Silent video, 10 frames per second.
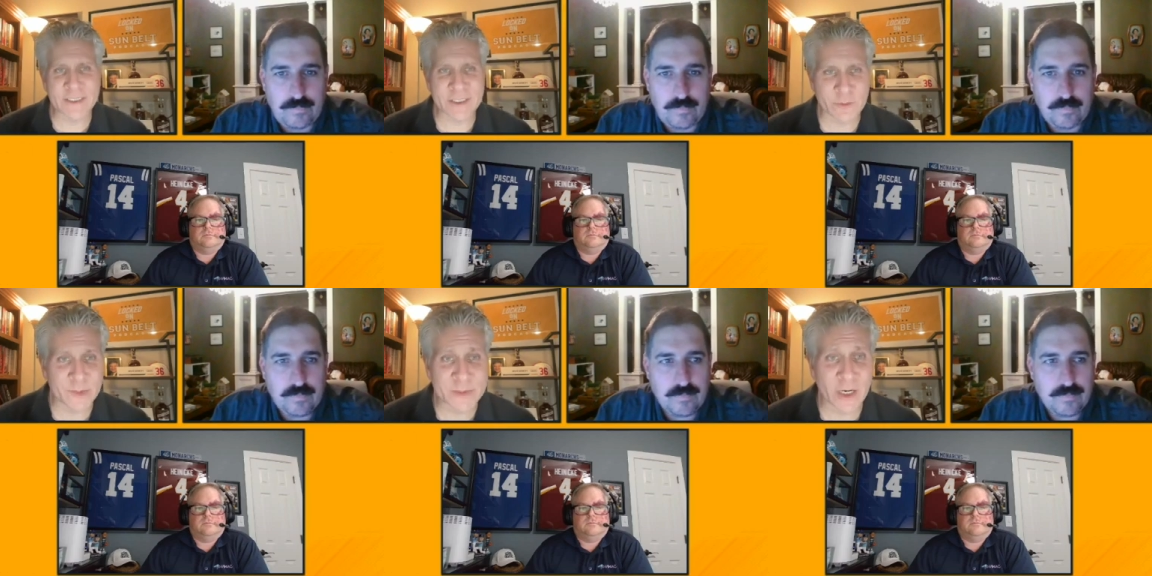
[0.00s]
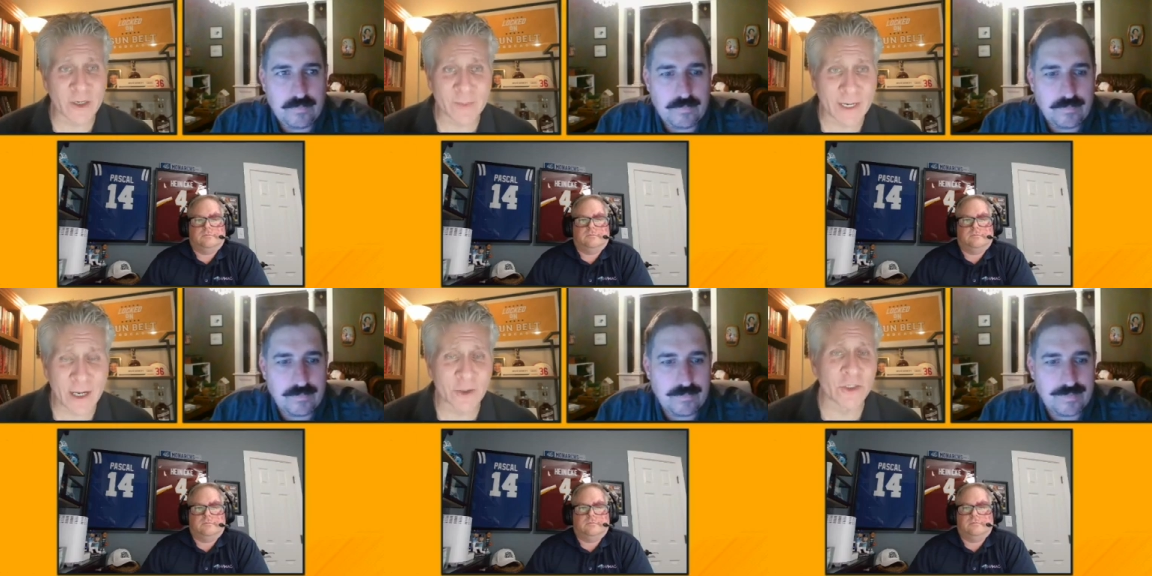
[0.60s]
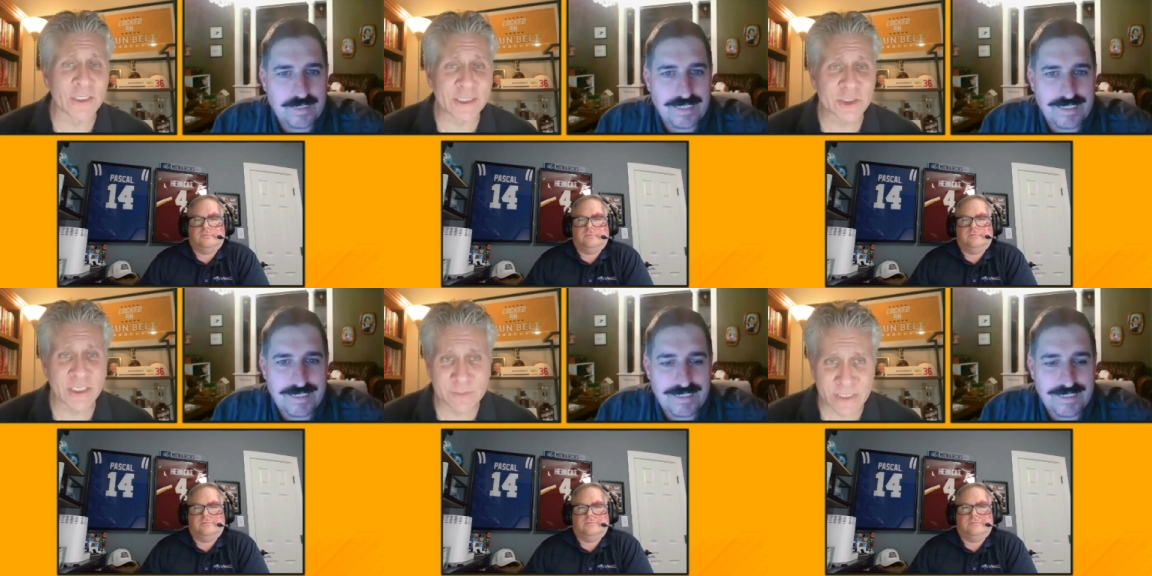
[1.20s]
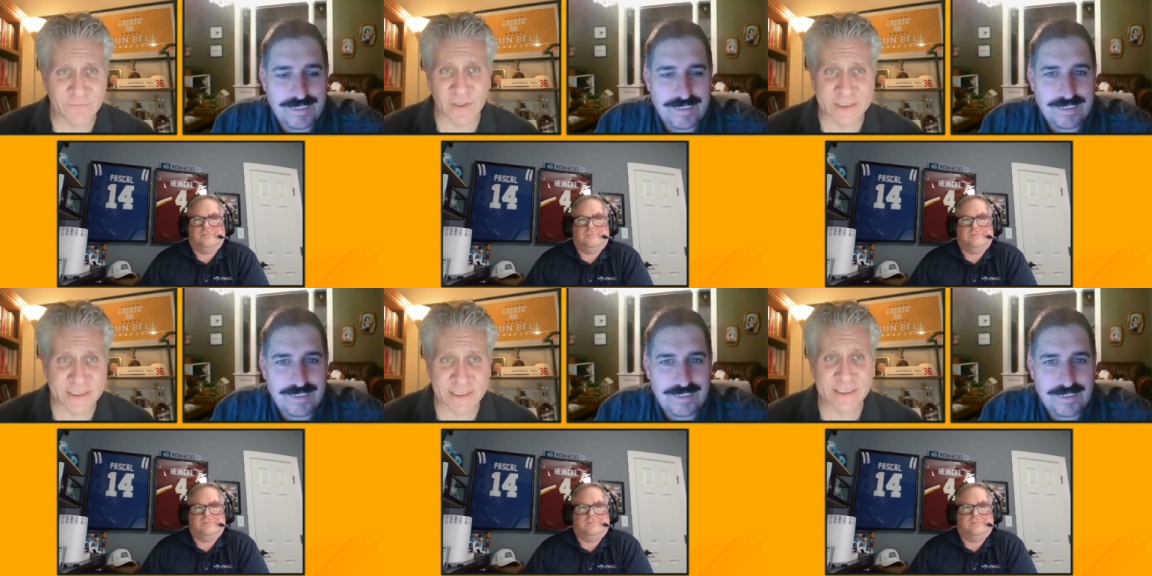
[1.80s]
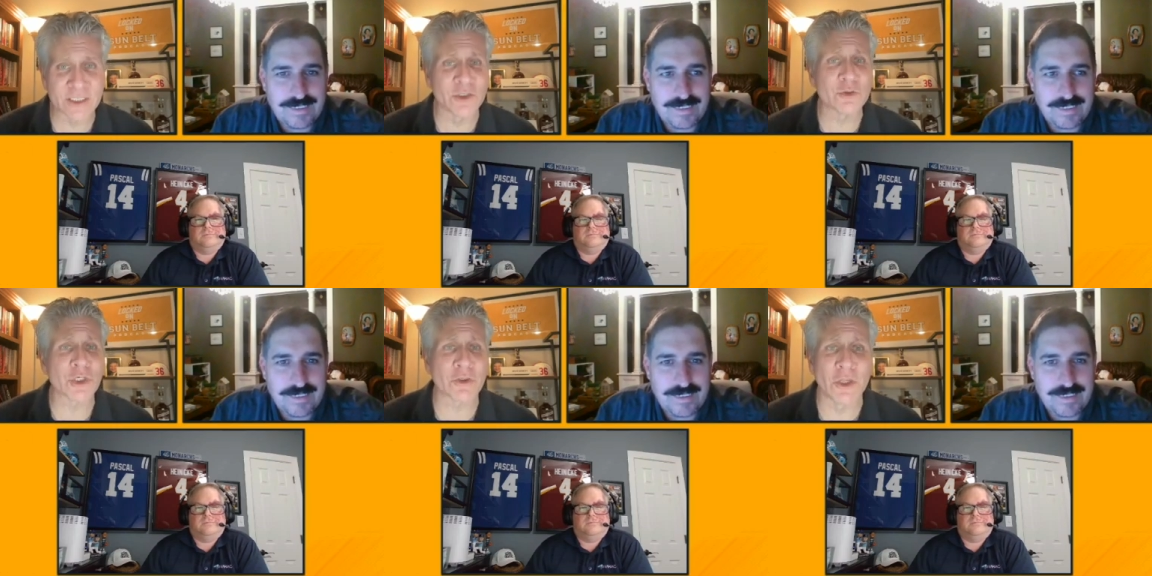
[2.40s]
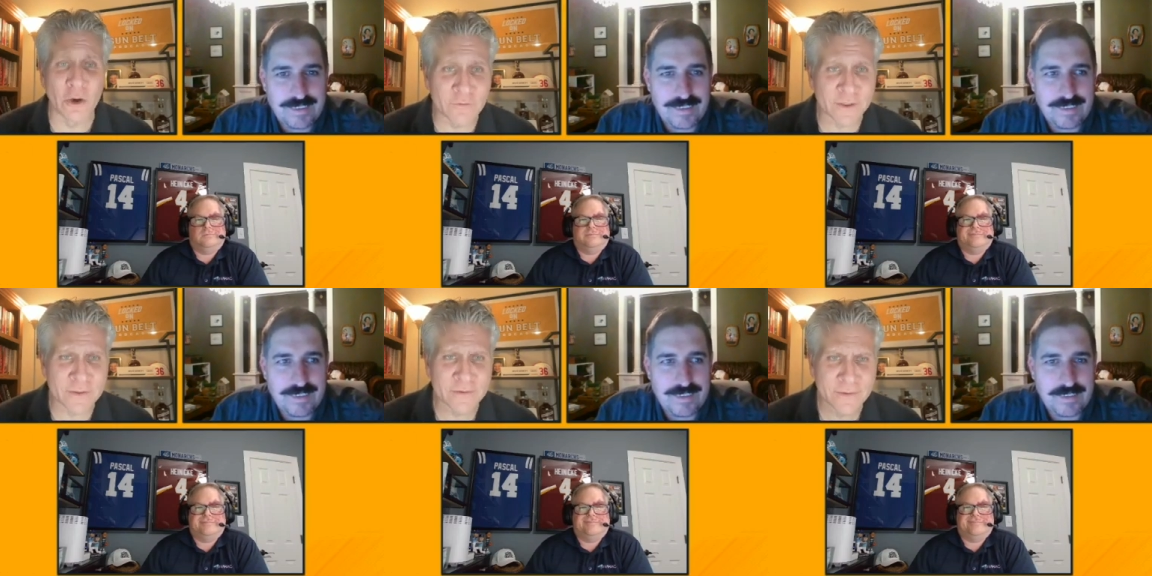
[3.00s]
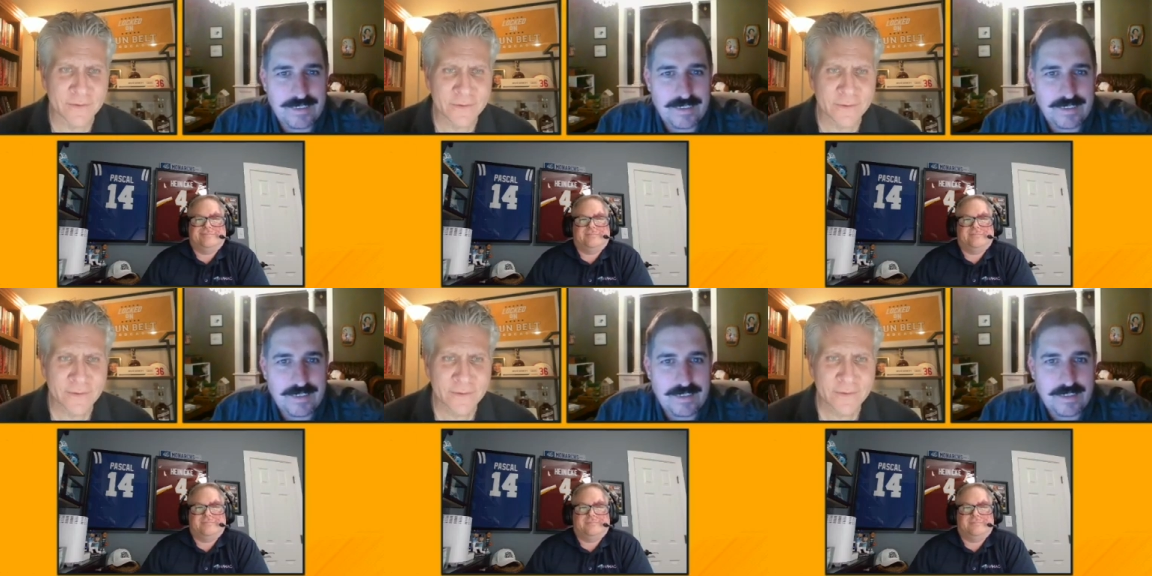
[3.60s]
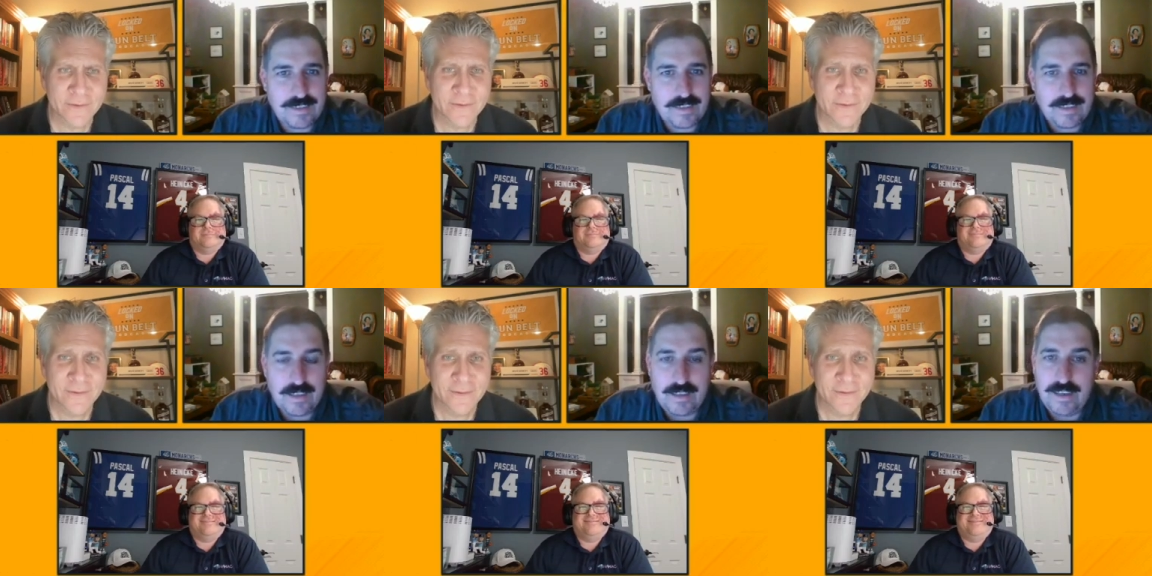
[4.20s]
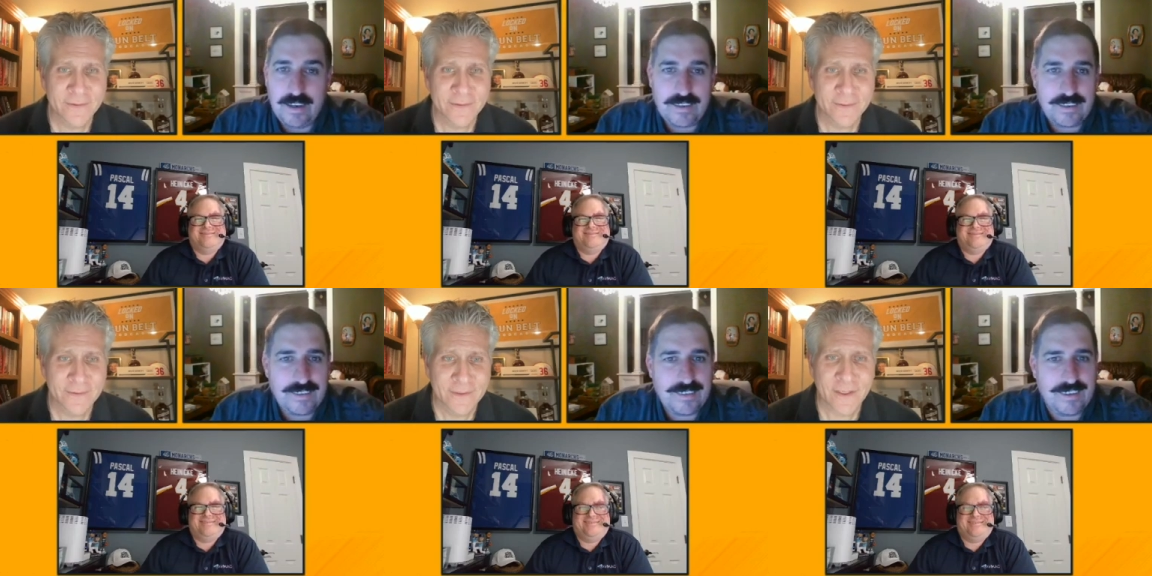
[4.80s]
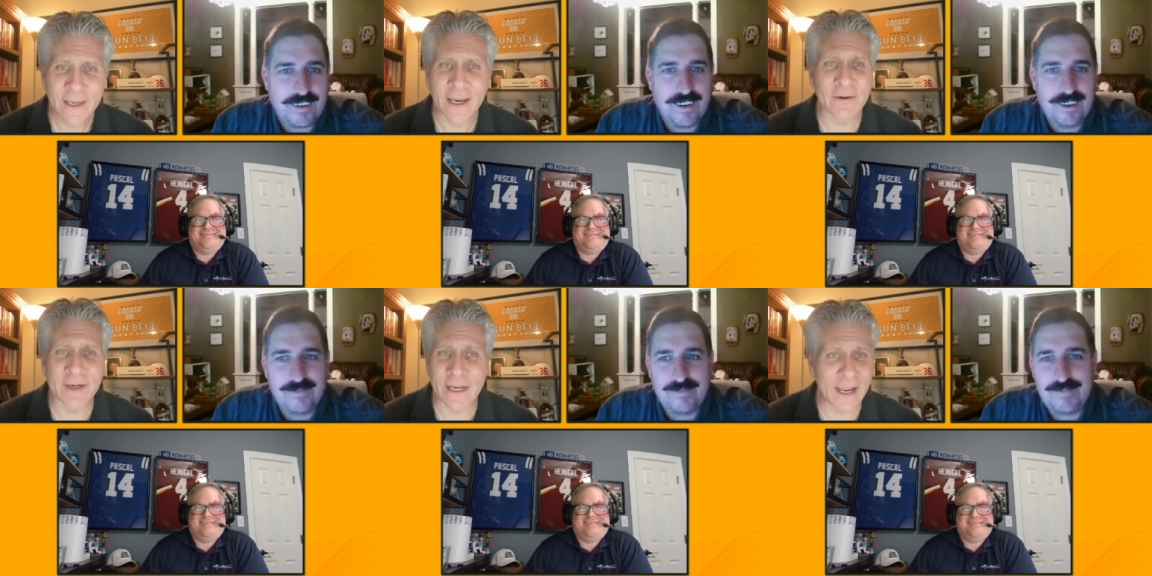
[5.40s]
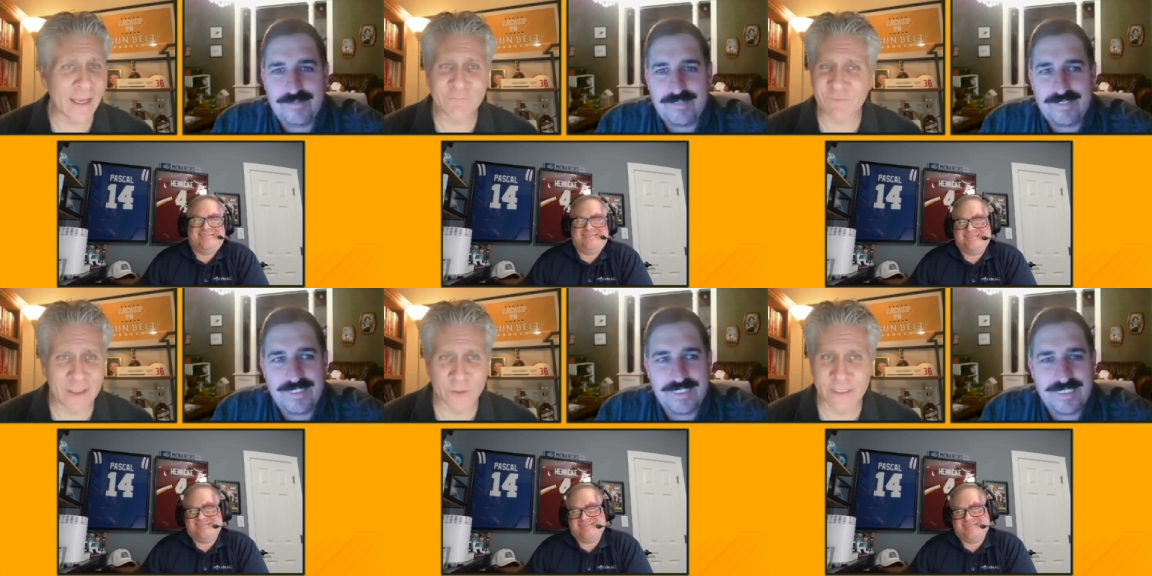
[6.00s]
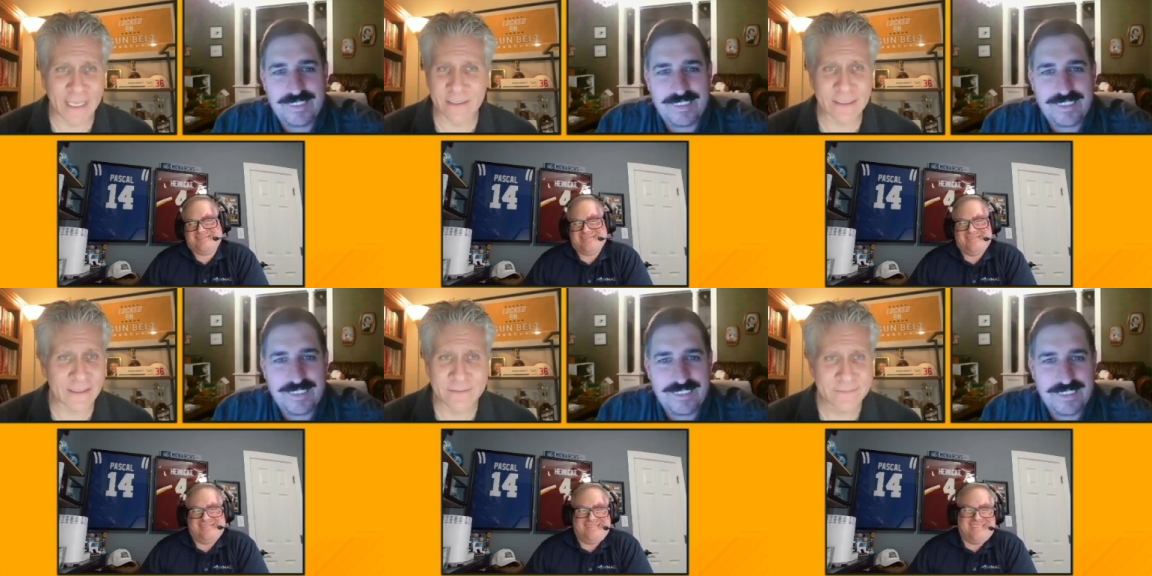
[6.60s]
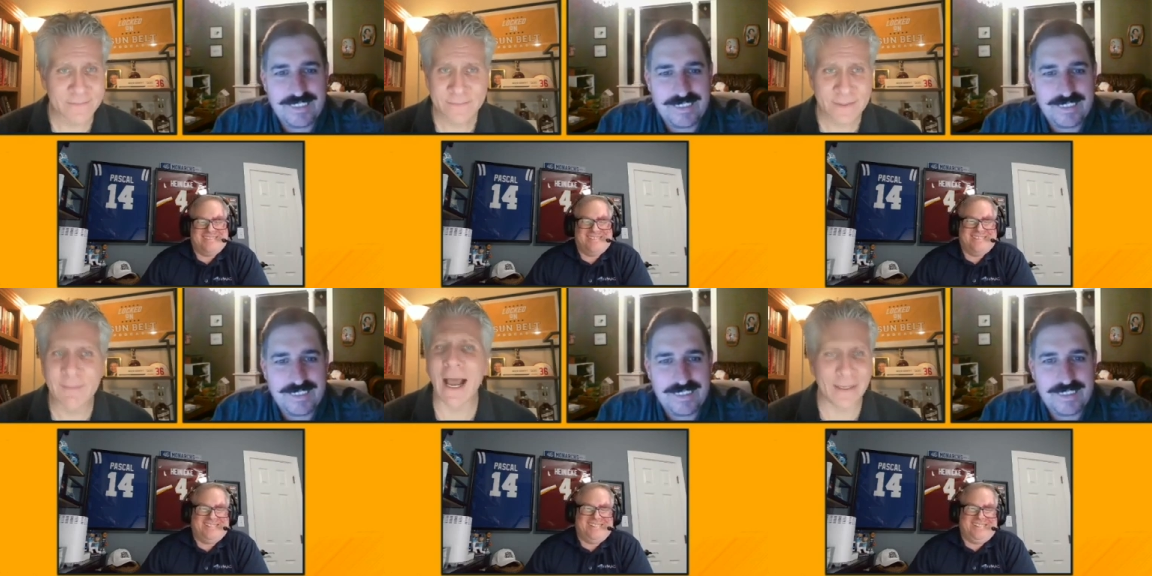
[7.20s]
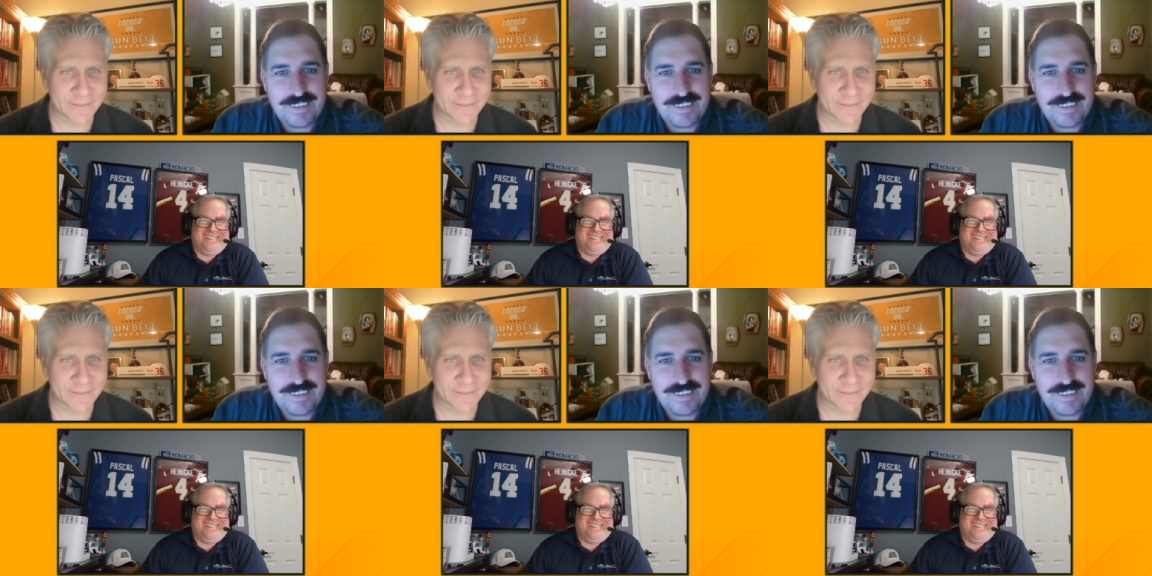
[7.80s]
Speaker 1: here, we've been talking about how good each team defenses is, and you took the over? Yeah. Uh, Aaron, I ain't following that lead. Come on.